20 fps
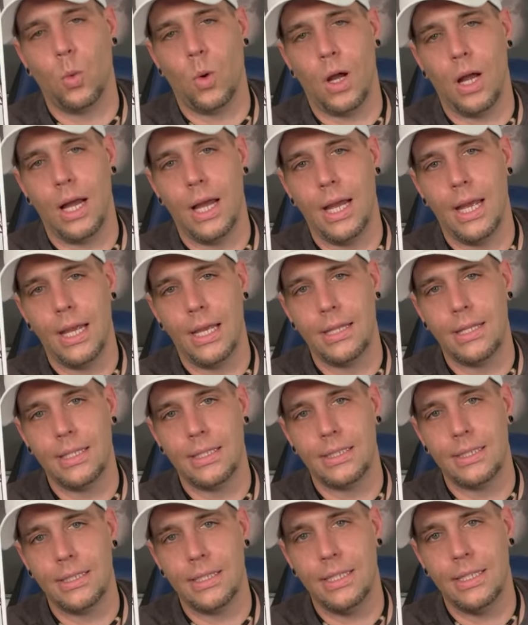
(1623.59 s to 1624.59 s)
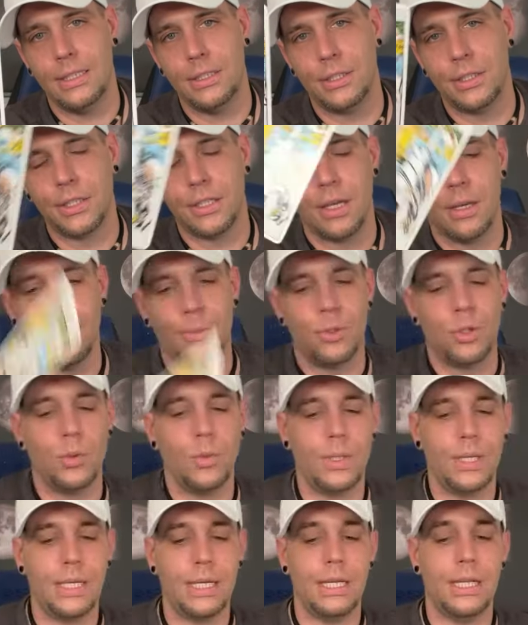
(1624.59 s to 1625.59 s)
why this needs to come
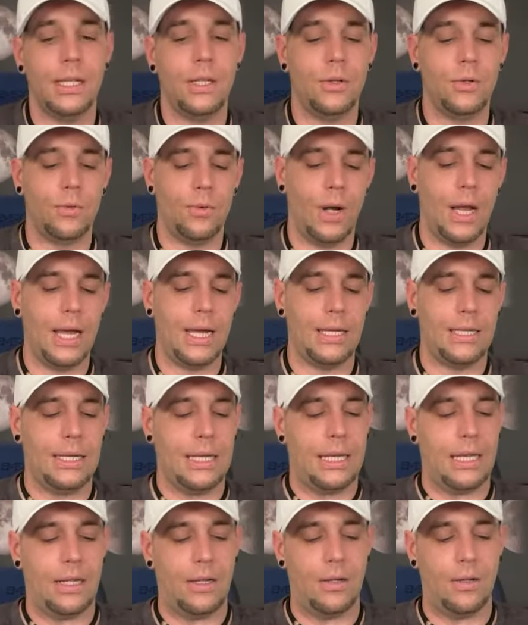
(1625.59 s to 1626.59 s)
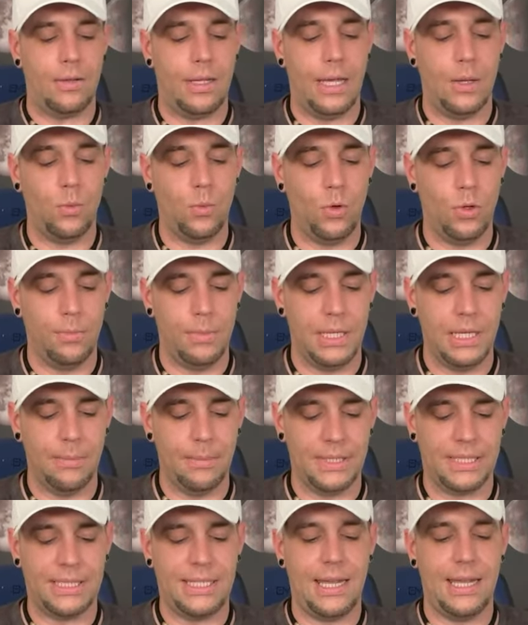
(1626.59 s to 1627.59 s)
to an end right now. That would be a
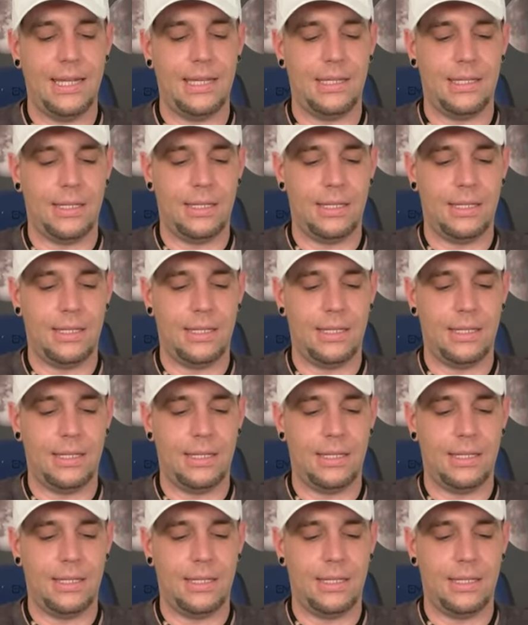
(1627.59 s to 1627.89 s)
mistake.